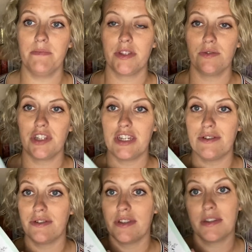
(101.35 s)
So just
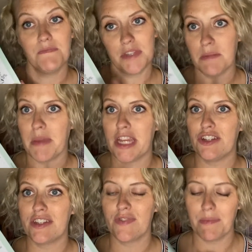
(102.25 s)
here's some
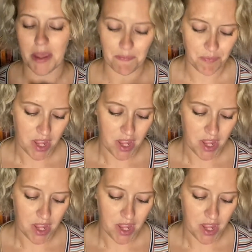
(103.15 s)
pages from them.